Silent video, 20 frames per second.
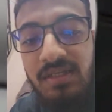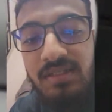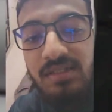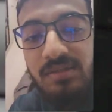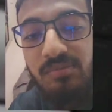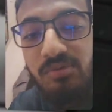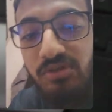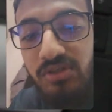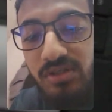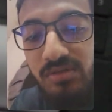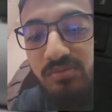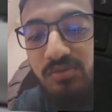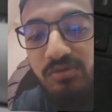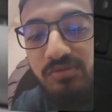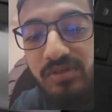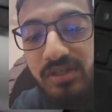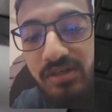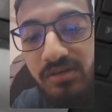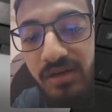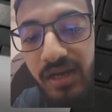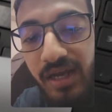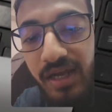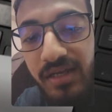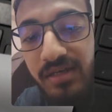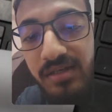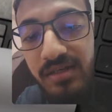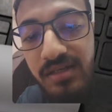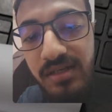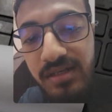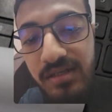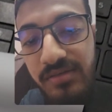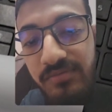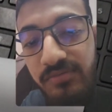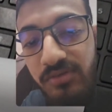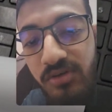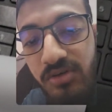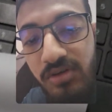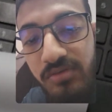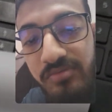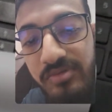suppose you're moving your hand in
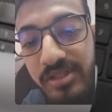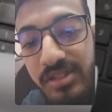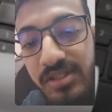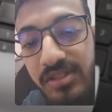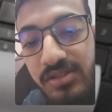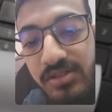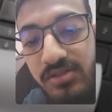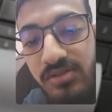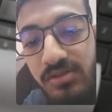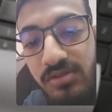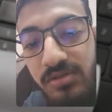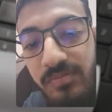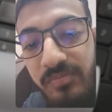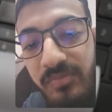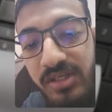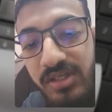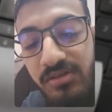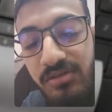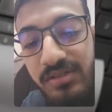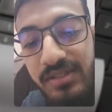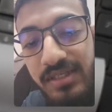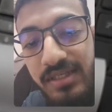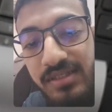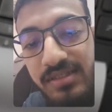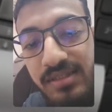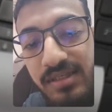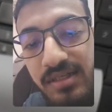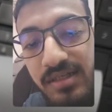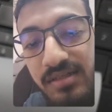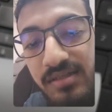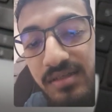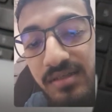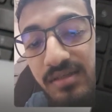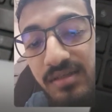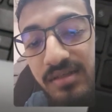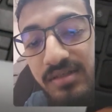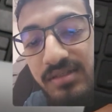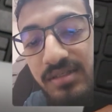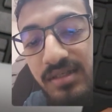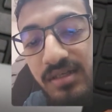front of it, so it will sense that
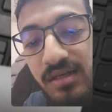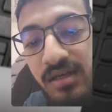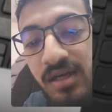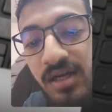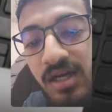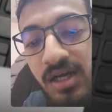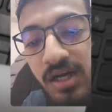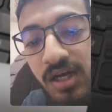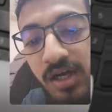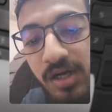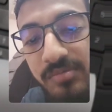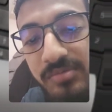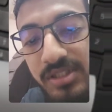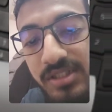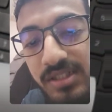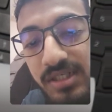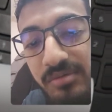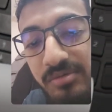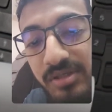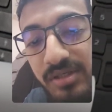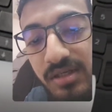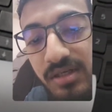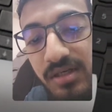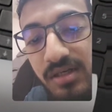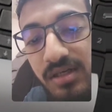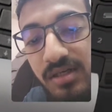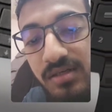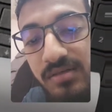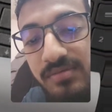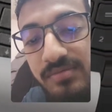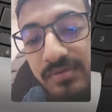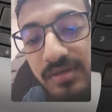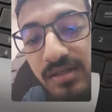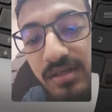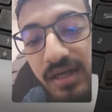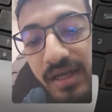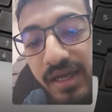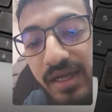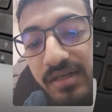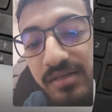there's an object coming,
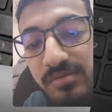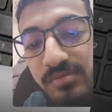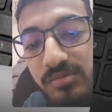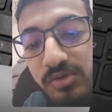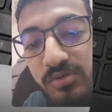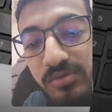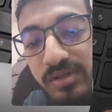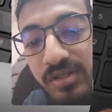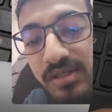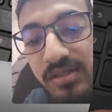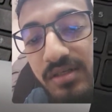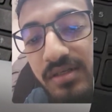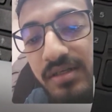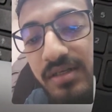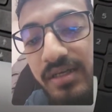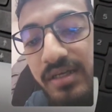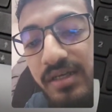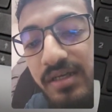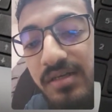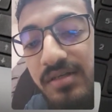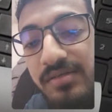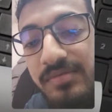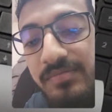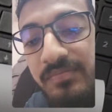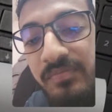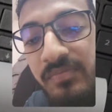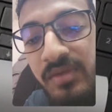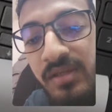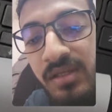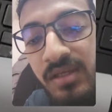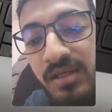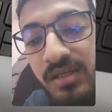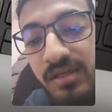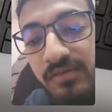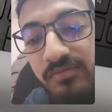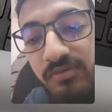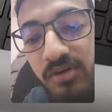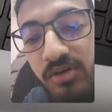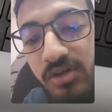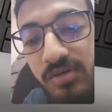hand moving here
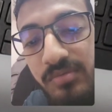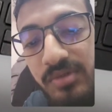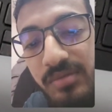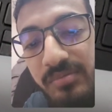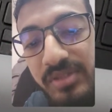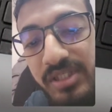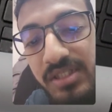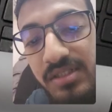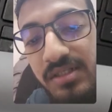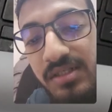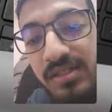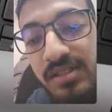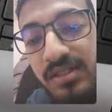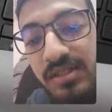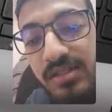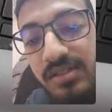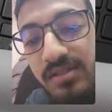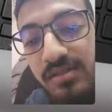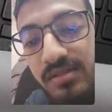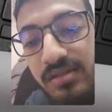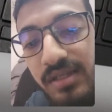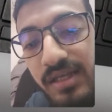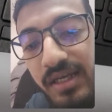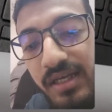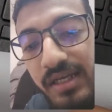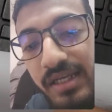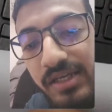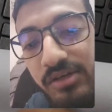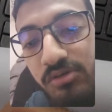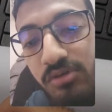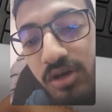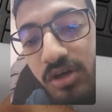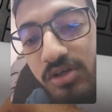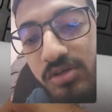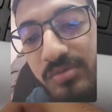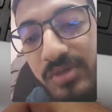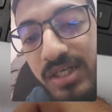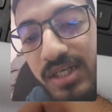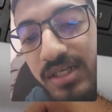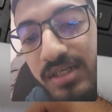in front of the bin. Then it will
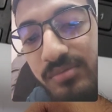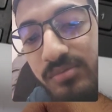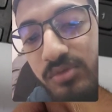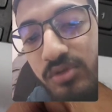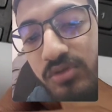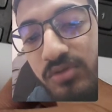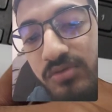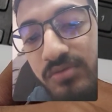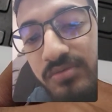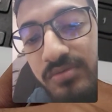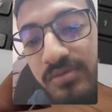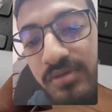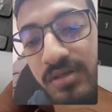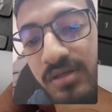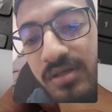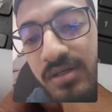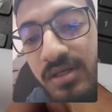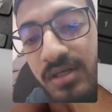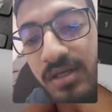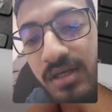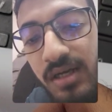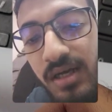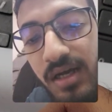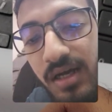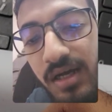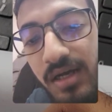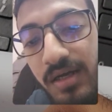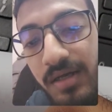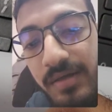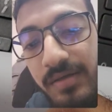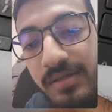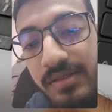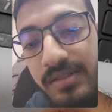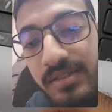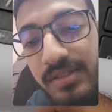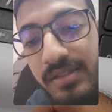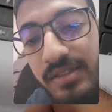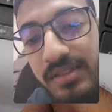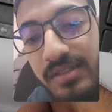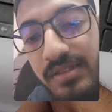automatically move
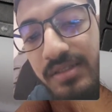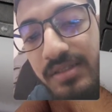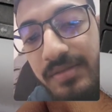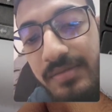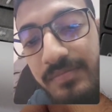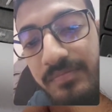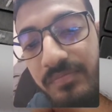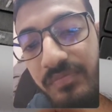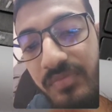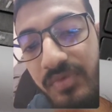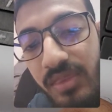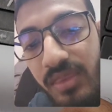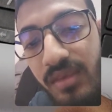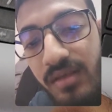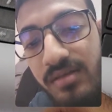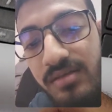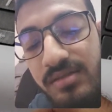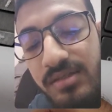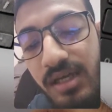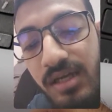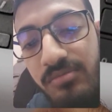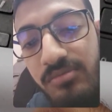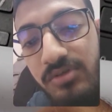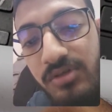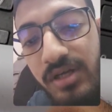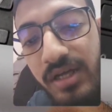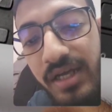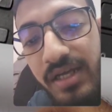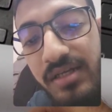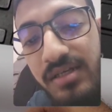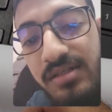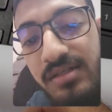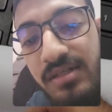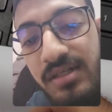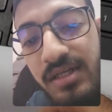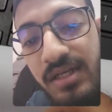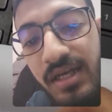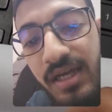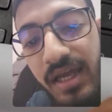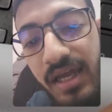this servo hand
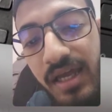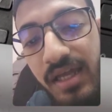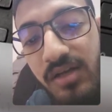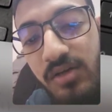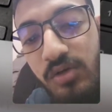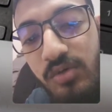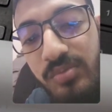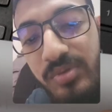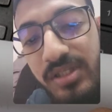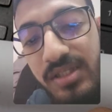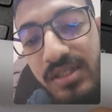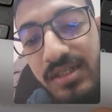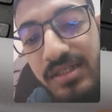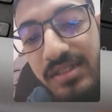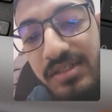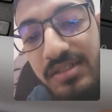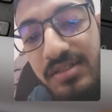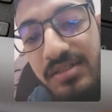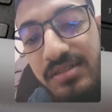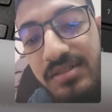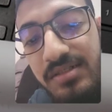and open the lead.